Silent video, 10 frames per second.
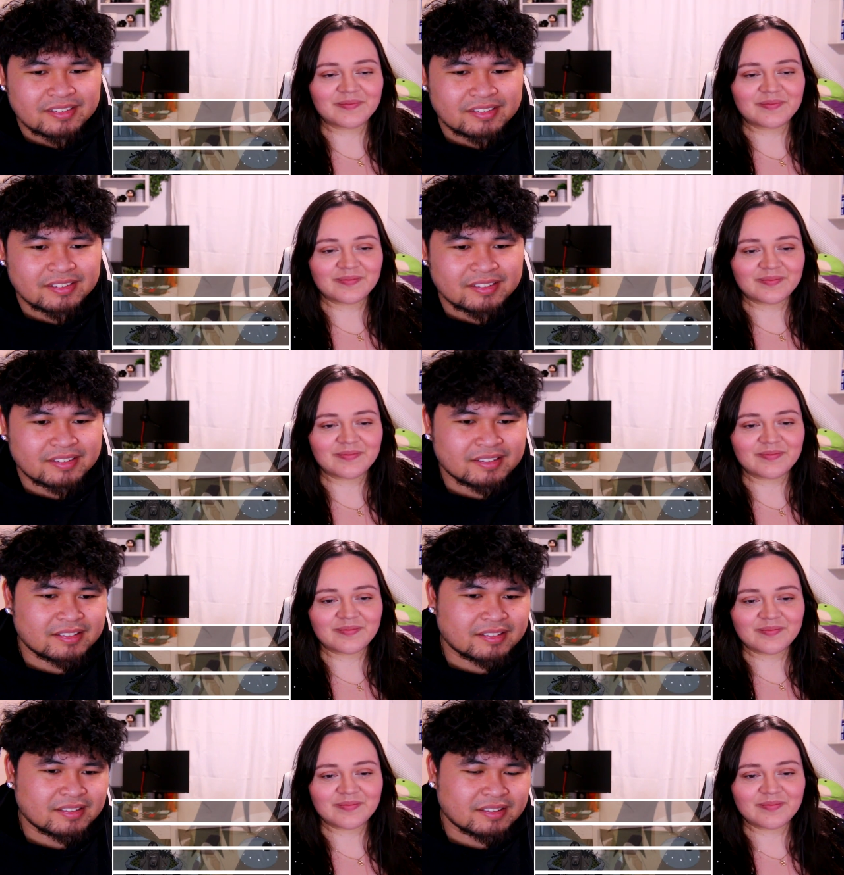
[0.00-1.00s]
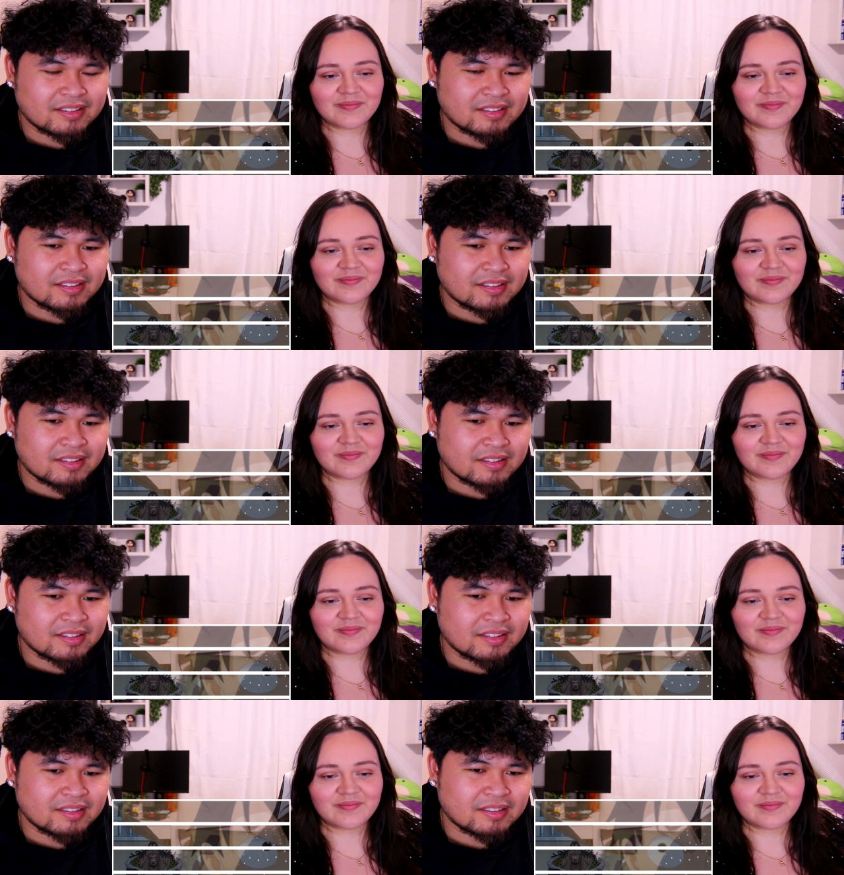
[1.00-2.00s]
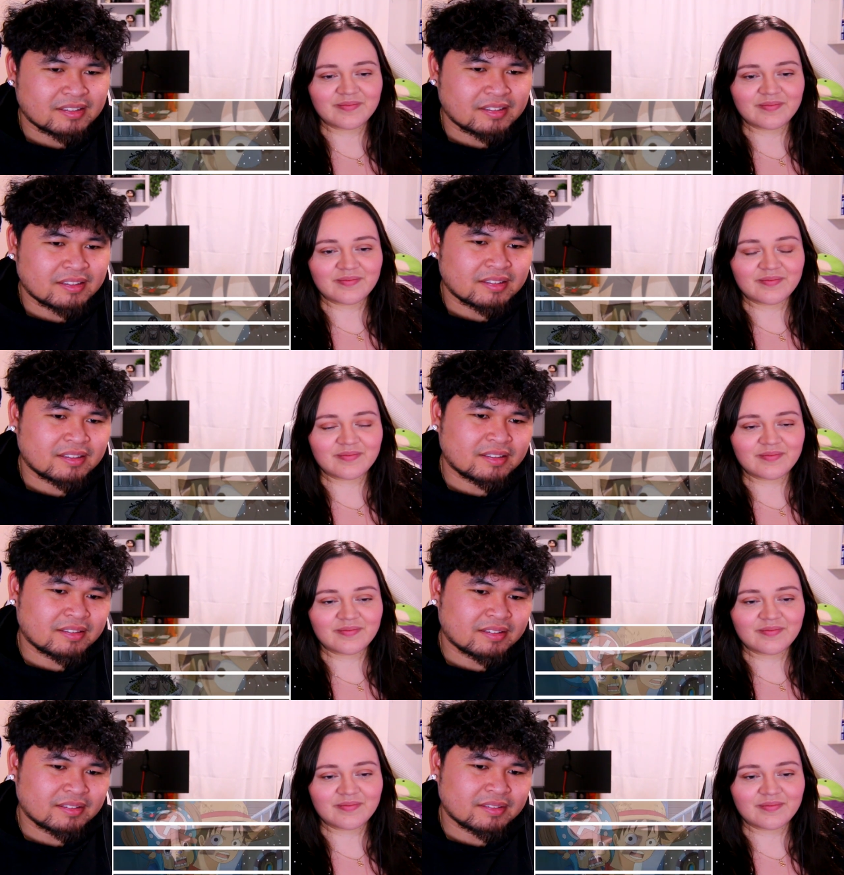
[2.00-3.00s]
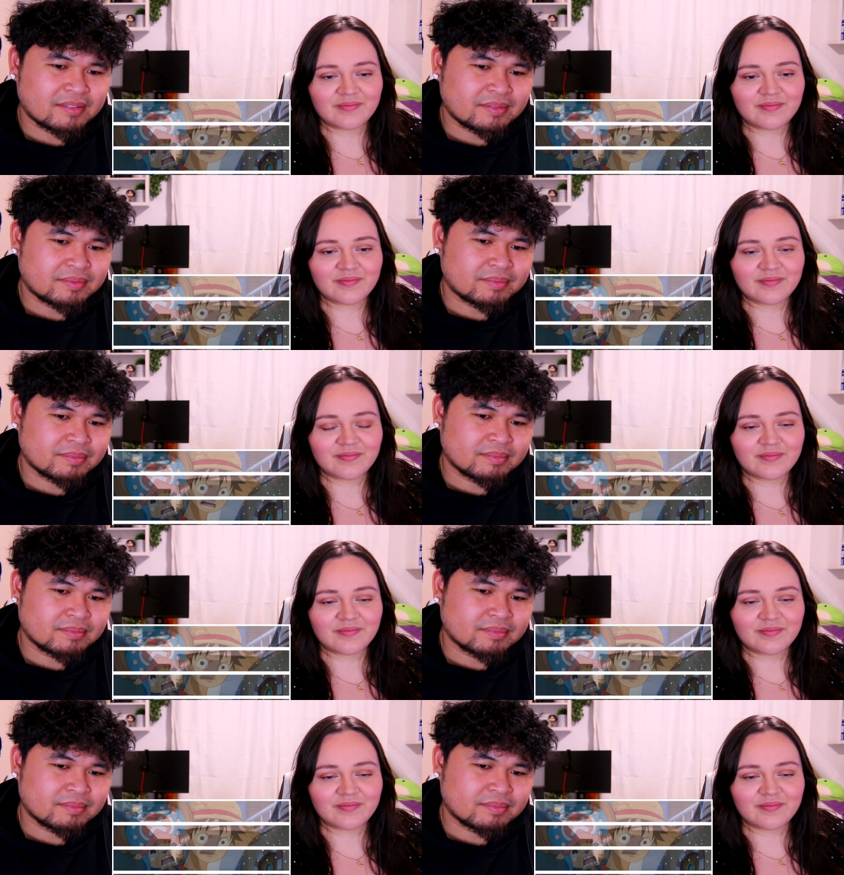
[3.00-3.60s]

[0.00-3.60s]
Nobody speaks.